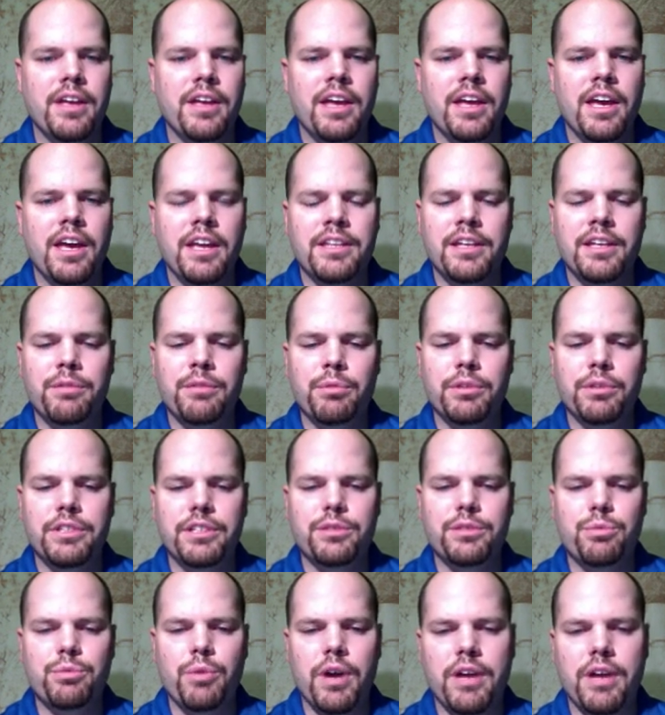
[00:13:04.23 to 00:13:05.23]
And then what
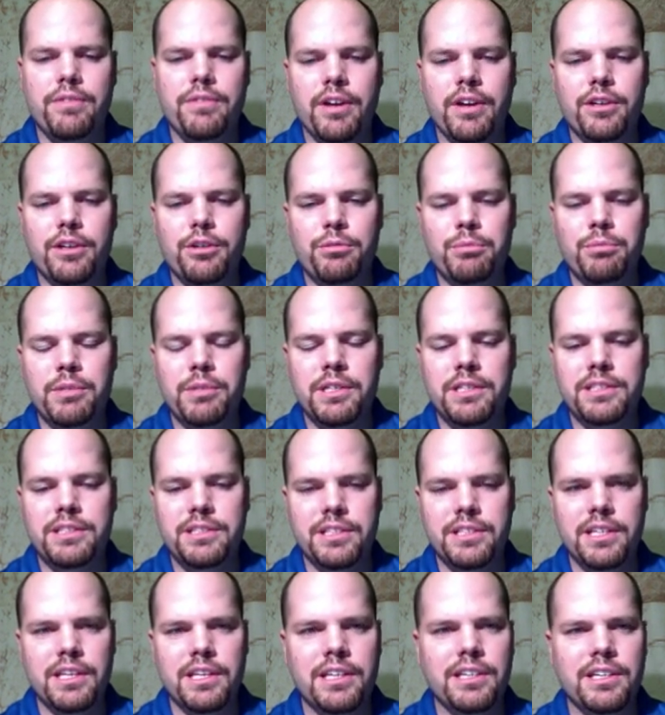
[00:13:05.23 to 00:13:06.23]
this y value means
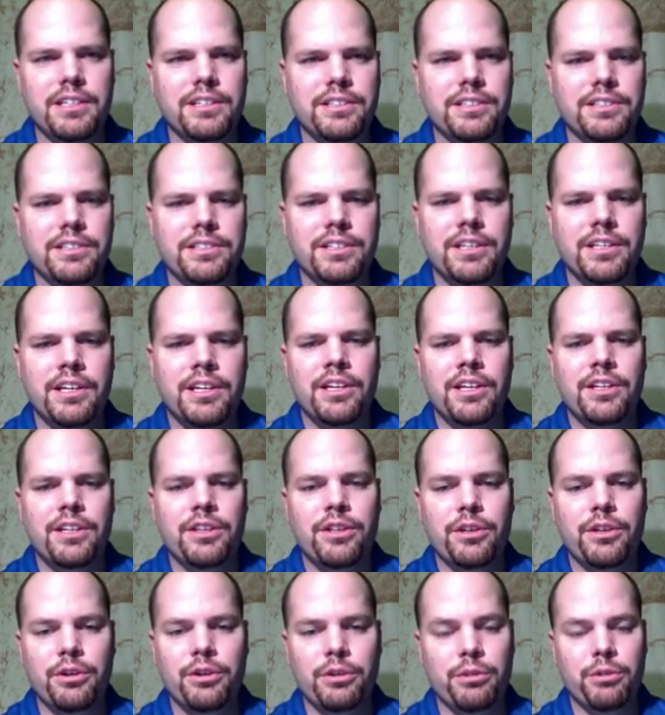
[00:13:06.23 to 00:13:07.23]
is
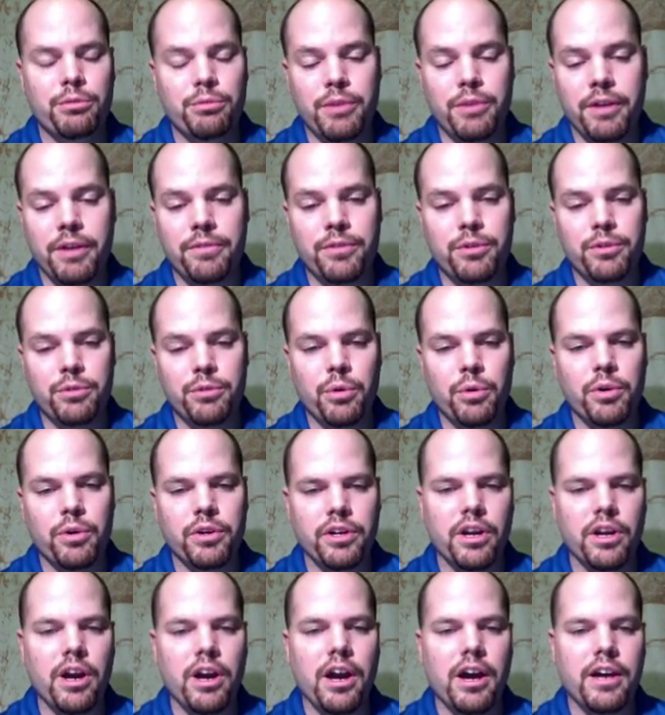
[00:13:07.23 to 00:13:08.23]
the revenue or
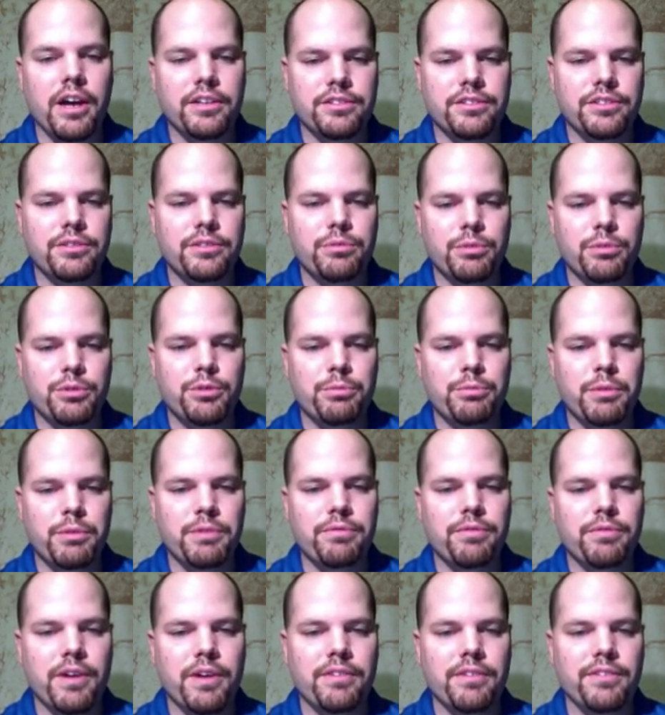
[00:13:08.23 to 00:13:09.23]
cost, which would be
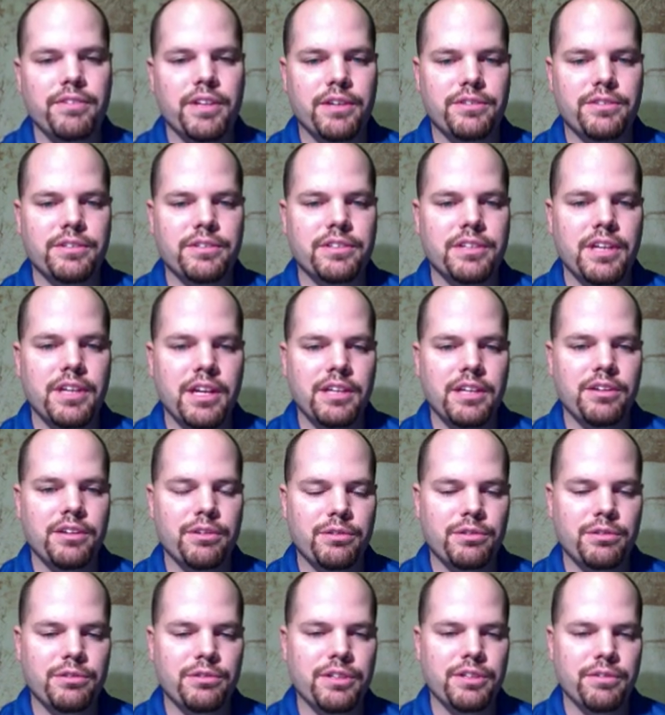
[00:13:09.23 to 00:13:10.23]

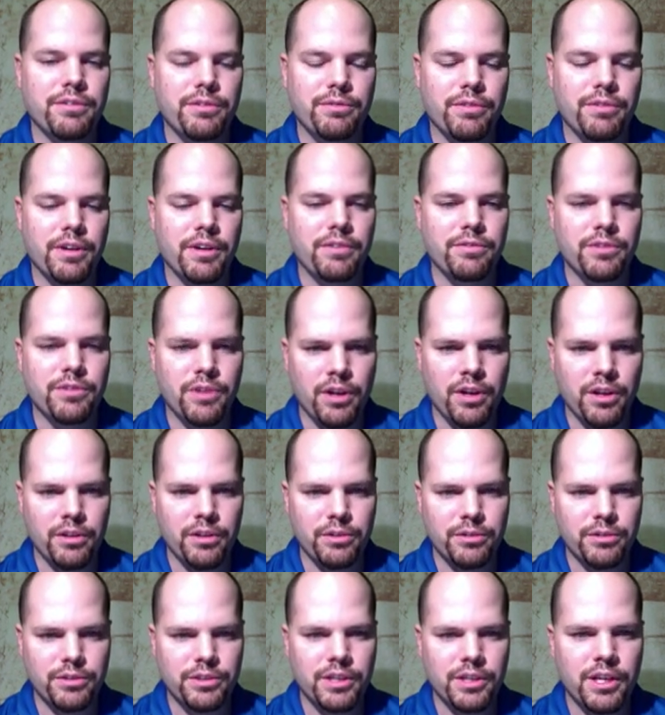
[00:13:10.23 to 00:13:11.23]

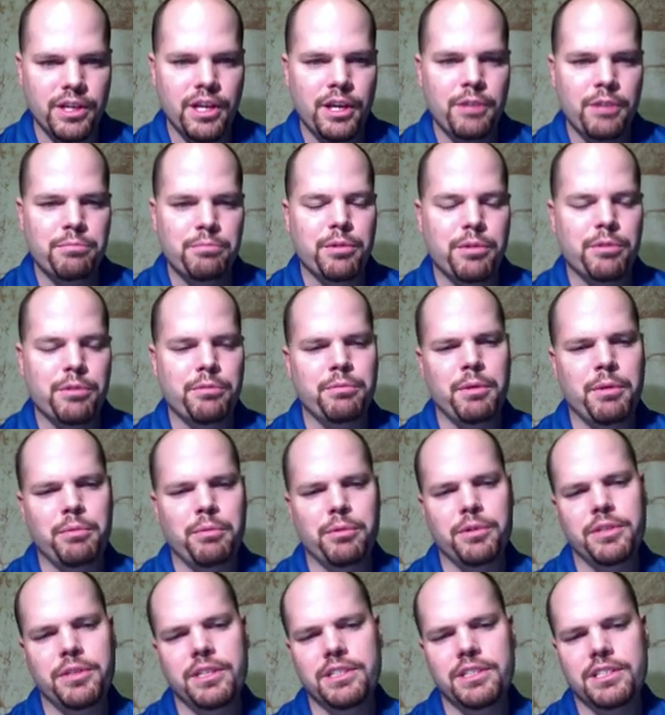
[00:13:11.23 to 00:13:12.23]
$5,875. But remember,
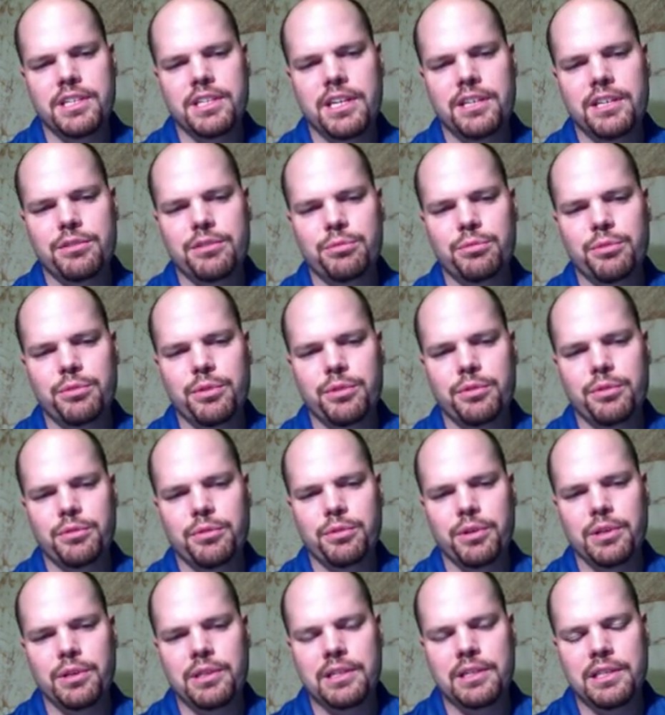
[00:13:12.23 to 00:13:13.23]
in this case, we
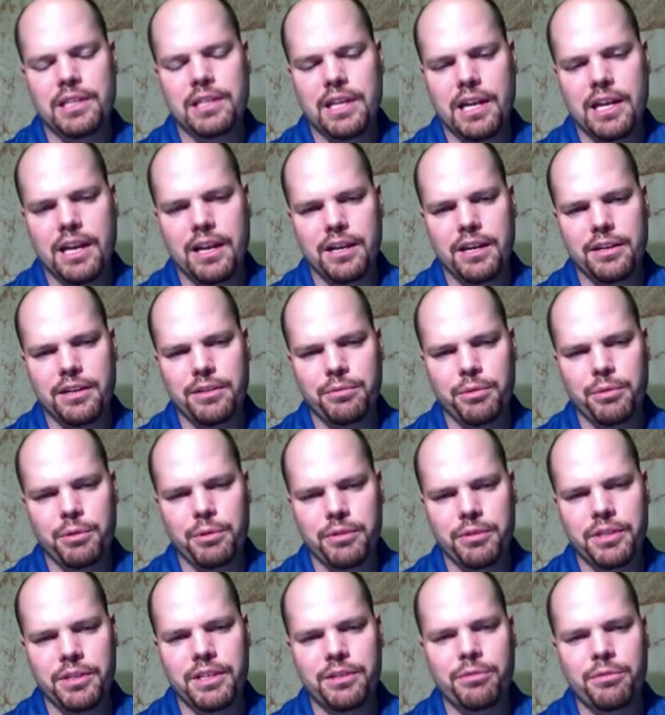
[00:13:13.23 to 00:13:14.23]
would
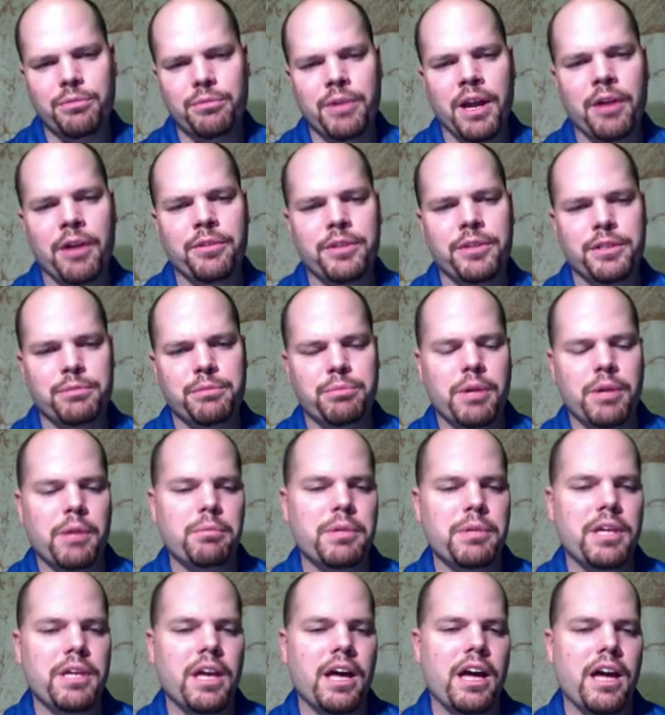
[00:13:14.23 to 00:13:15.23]
need to round this
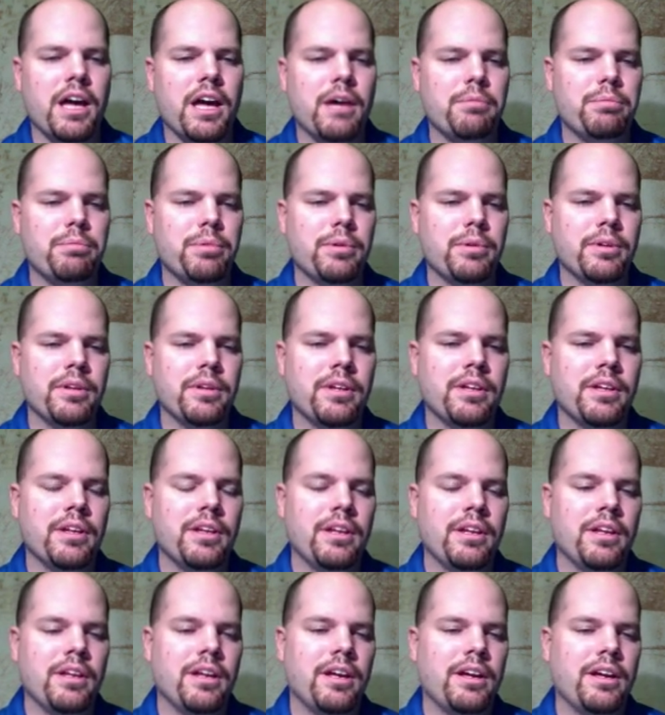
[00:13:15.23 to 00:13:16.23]
probably up
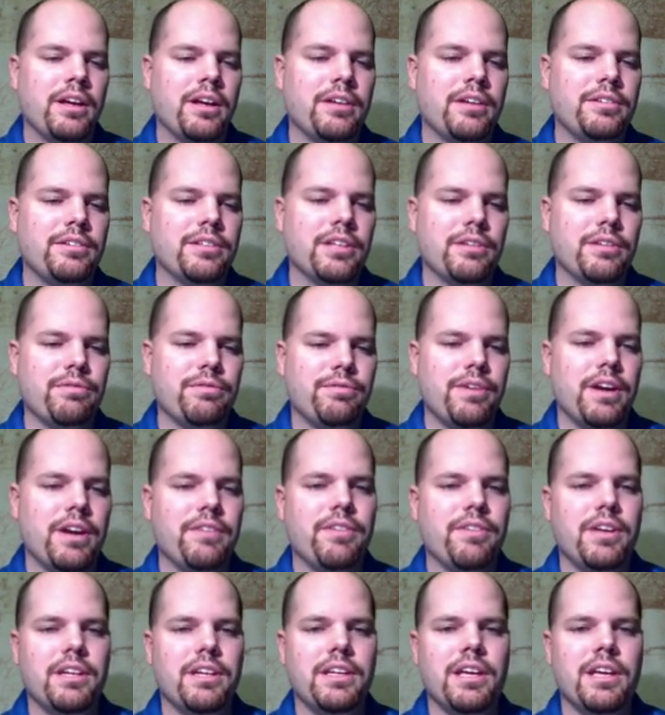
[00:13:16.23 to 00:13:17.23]
to get
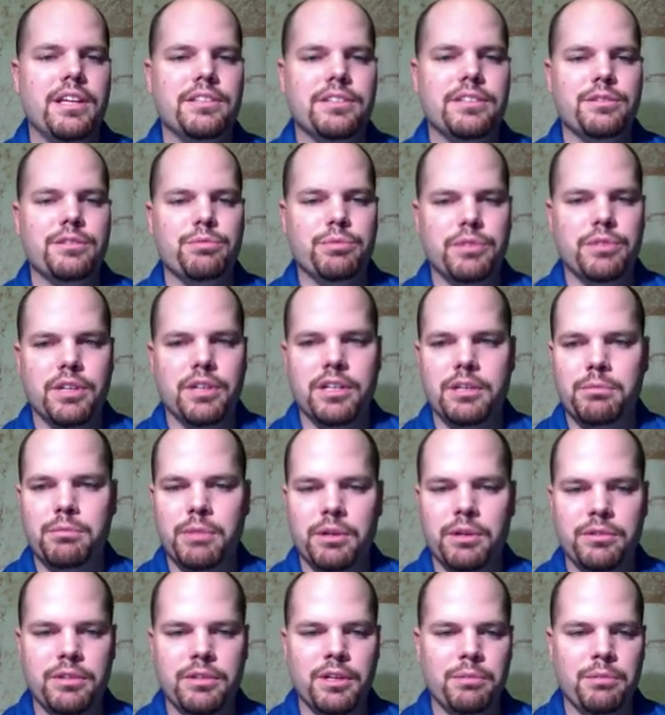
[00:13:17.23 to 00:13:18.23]
588, since we're talking
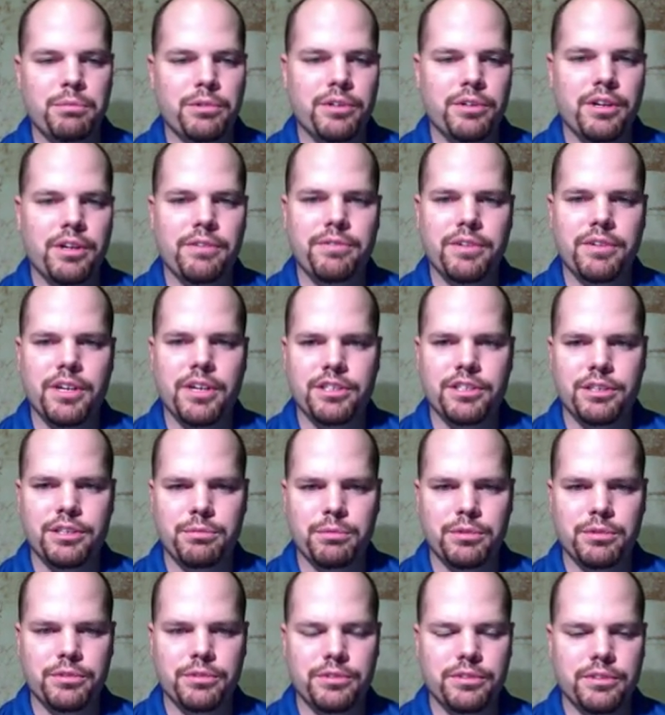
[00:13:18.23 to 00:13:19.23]
about number of
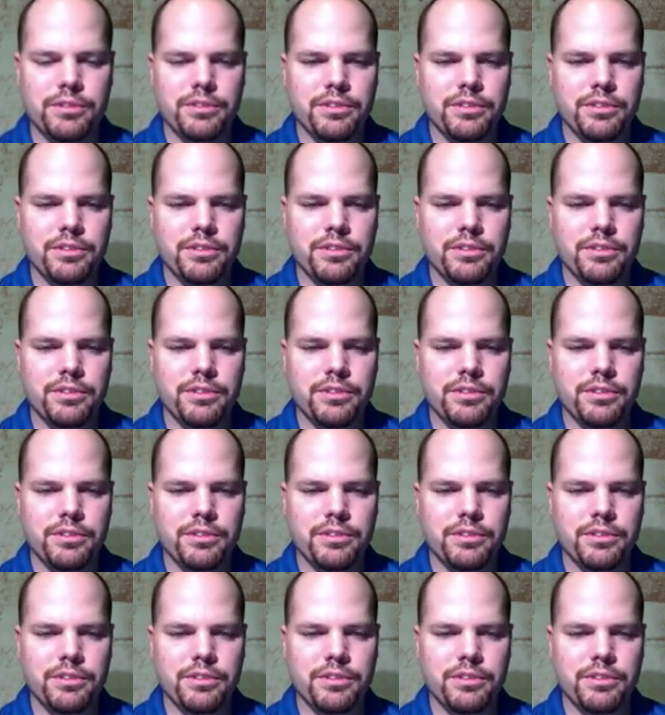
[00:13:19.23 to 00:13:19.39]
customers.